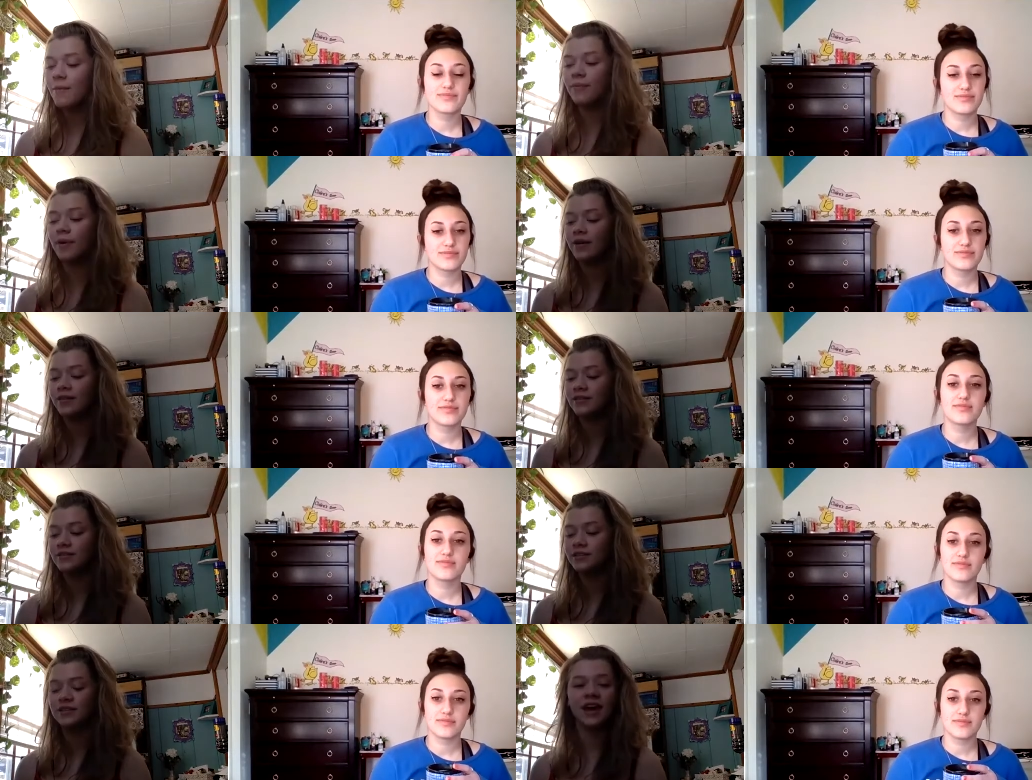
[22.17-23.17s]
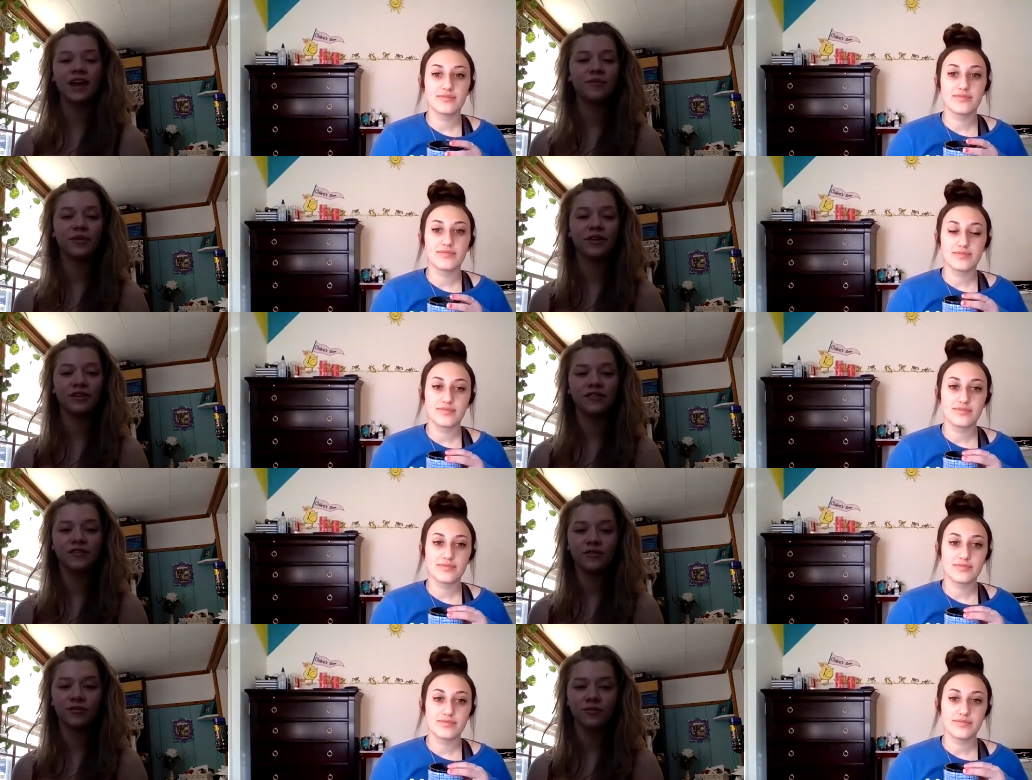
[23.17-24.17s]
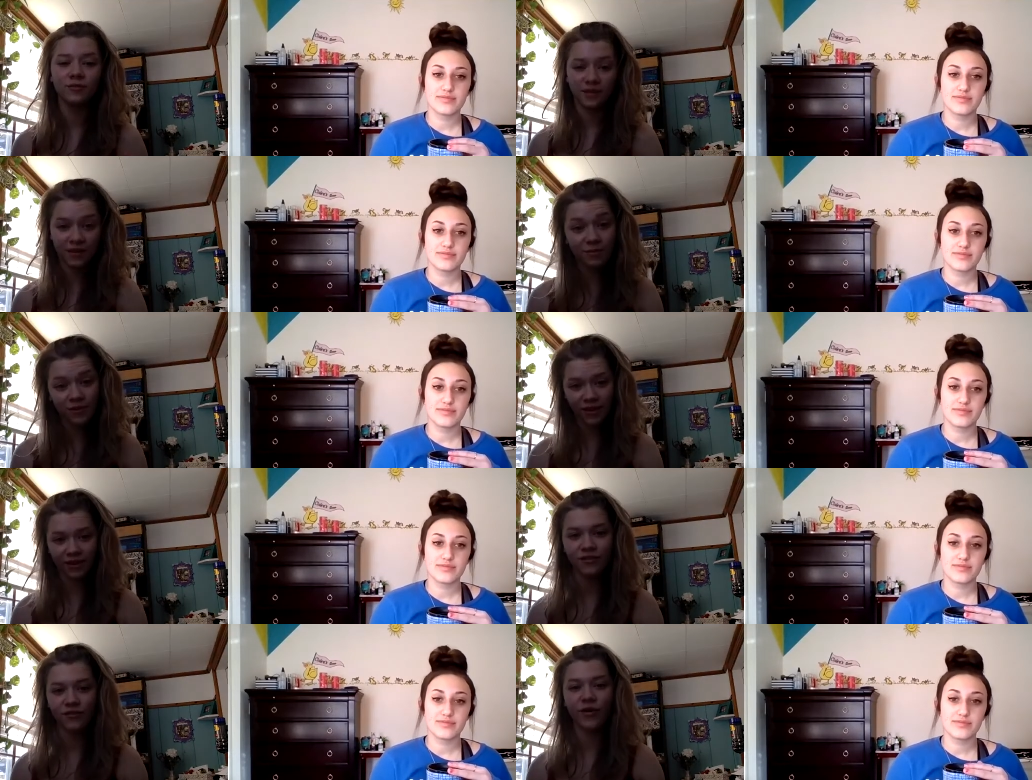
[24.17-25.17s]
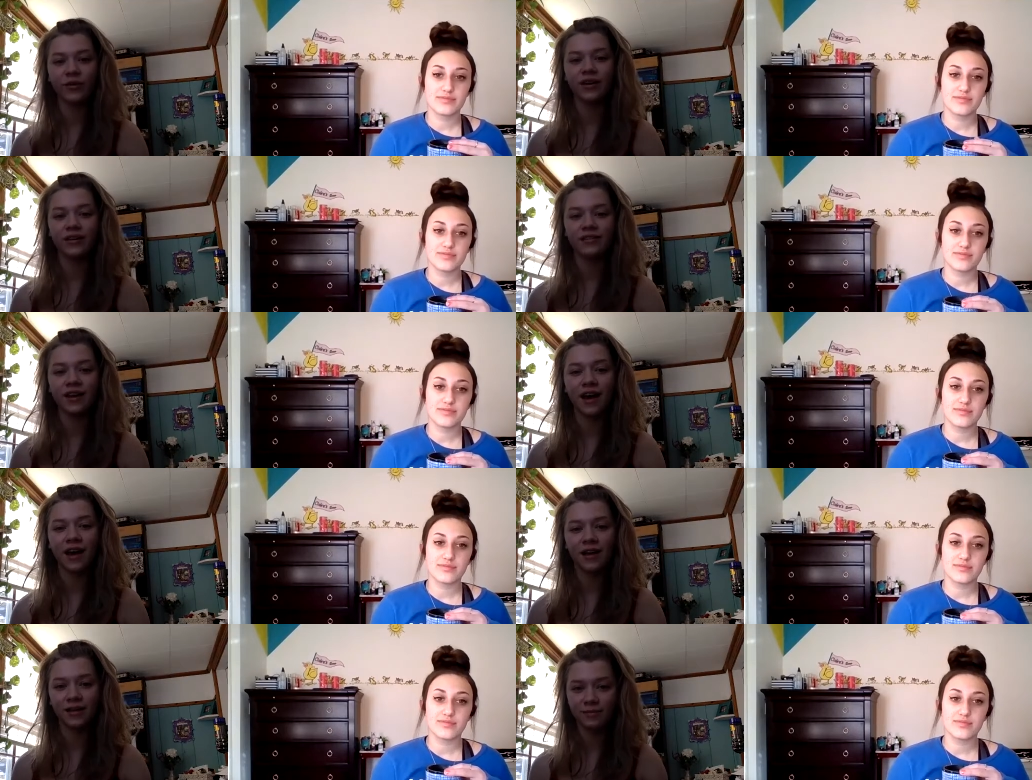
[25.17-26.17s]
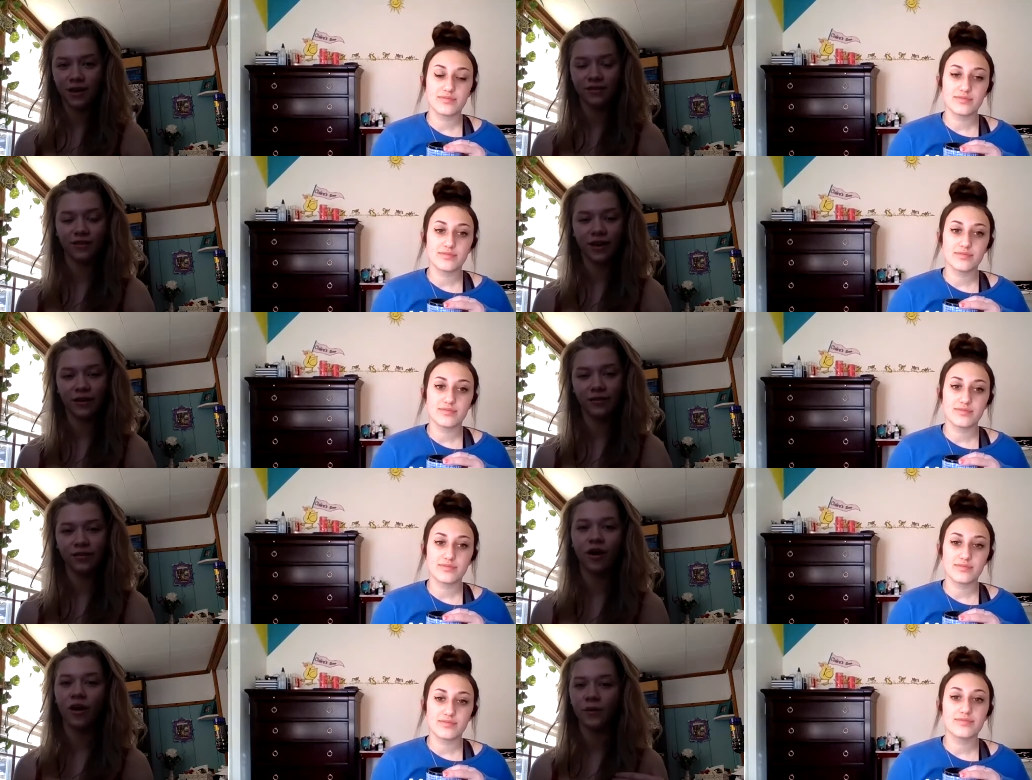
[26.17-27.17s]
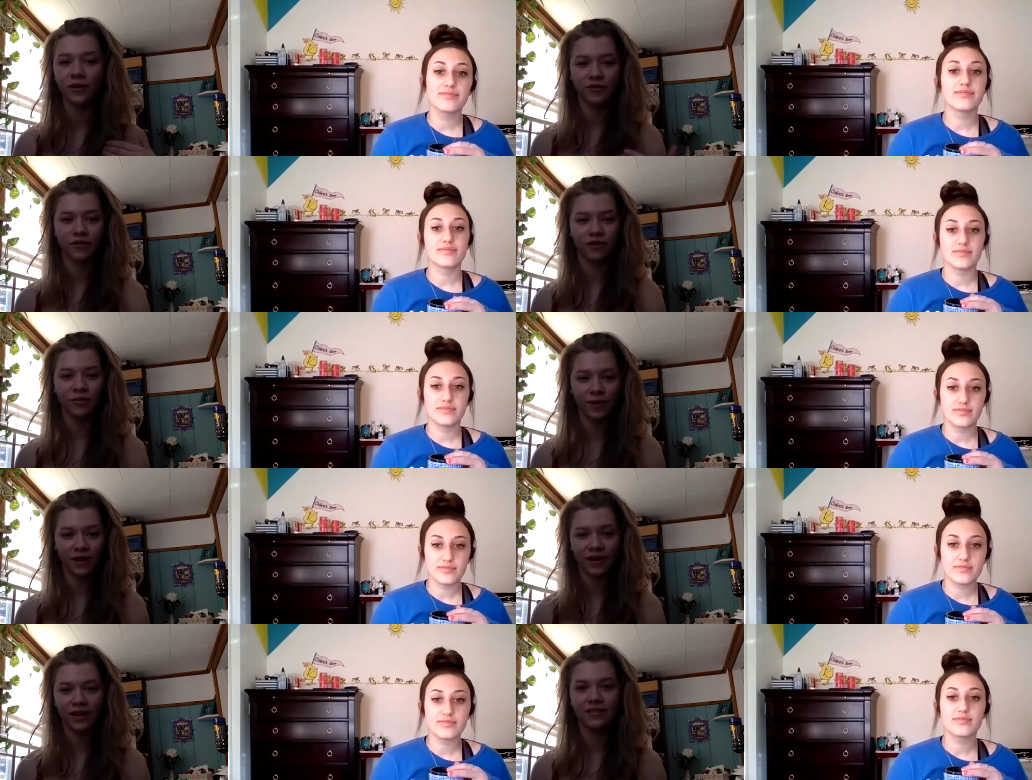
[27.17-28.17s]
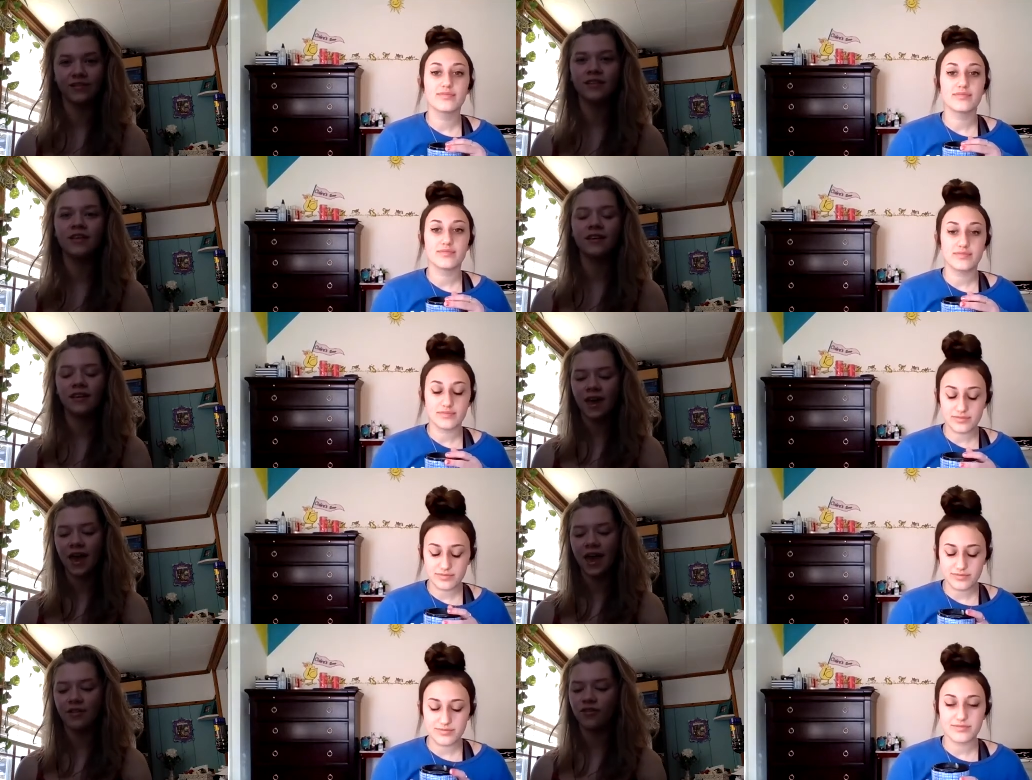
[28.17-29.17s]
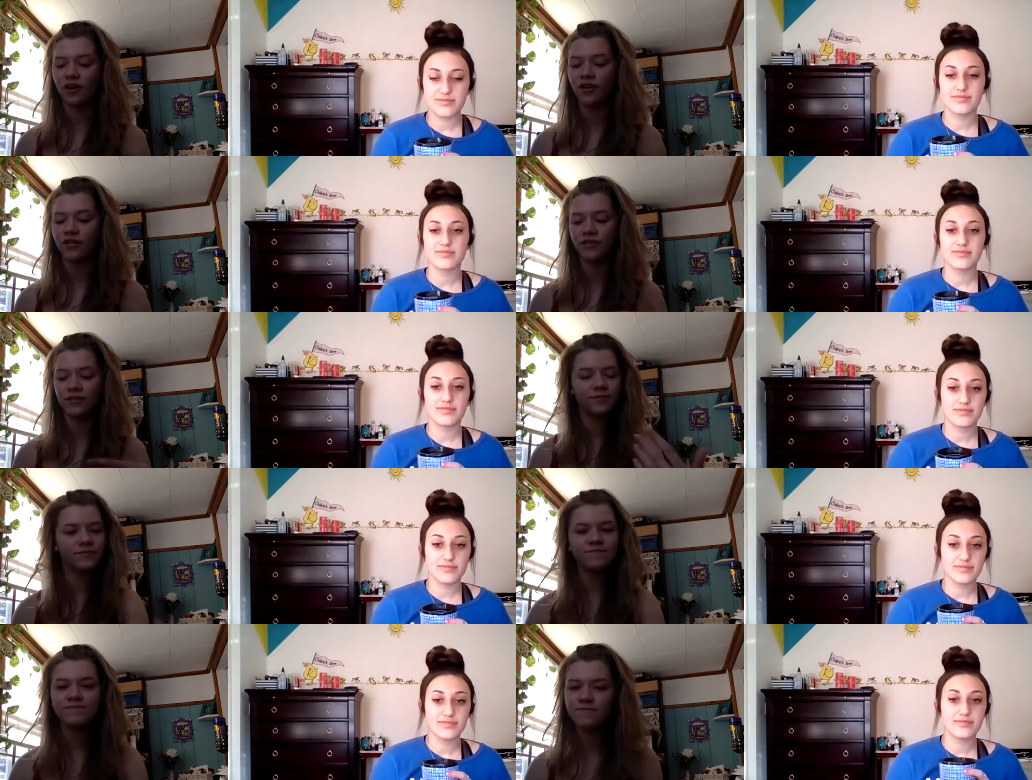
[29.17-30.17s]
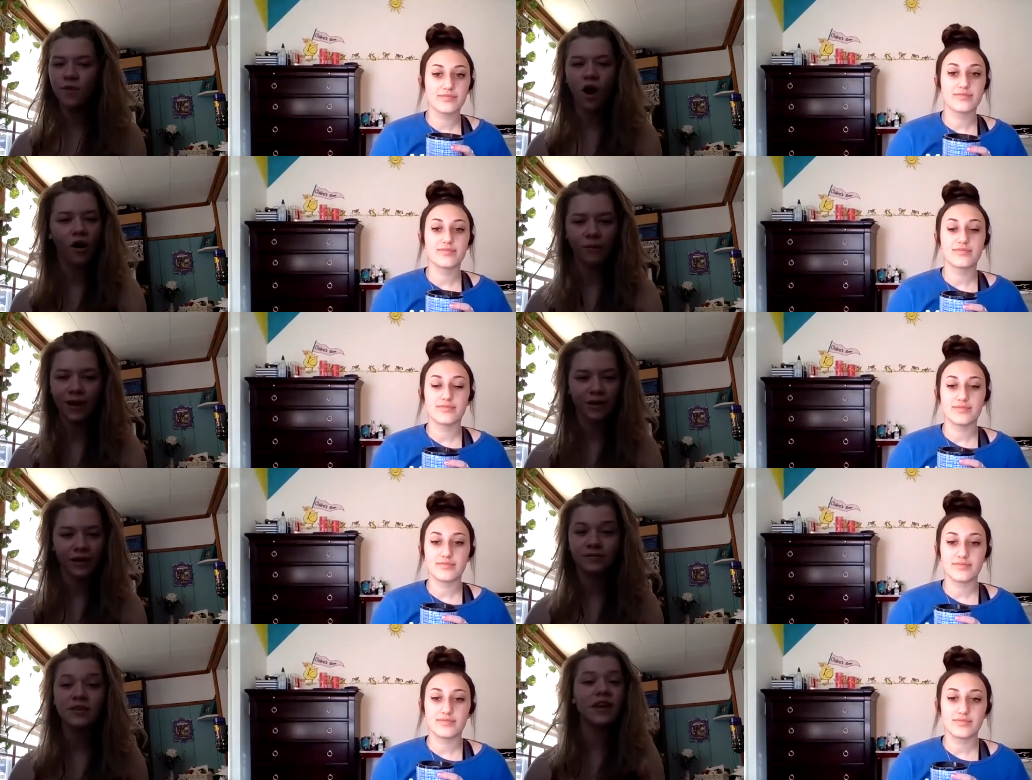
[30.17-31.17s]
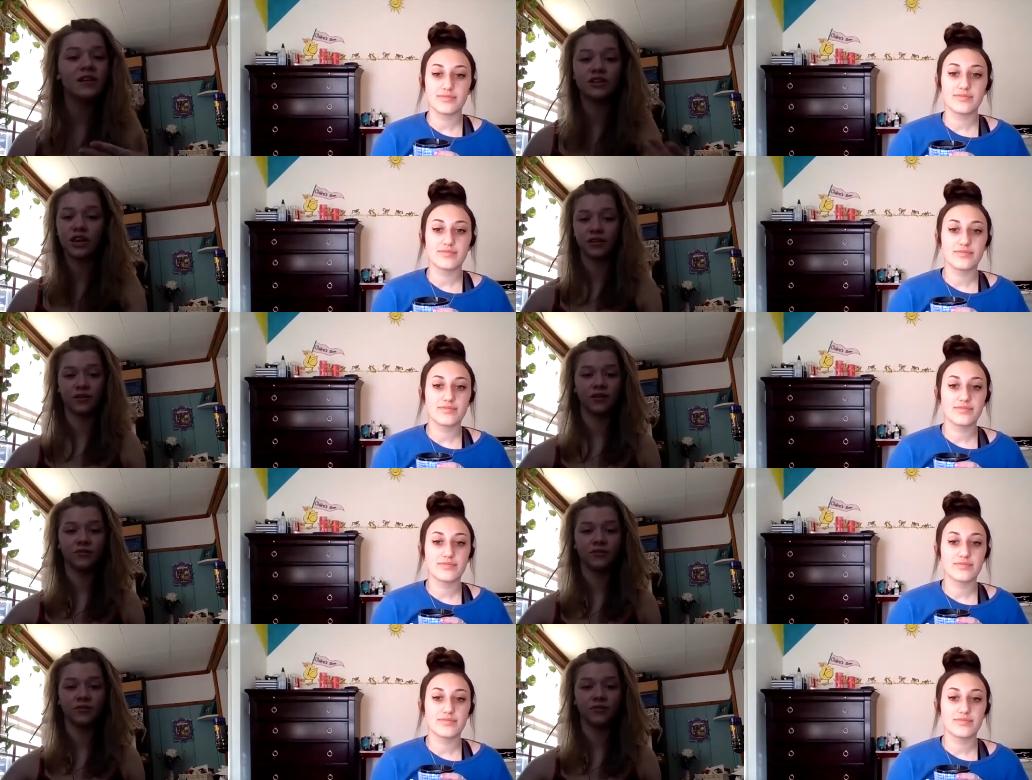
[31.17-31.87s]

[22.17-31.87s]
Speaker 1: But today we're going to be attempting to focus on mental health, our personal experience, and just all about it in general.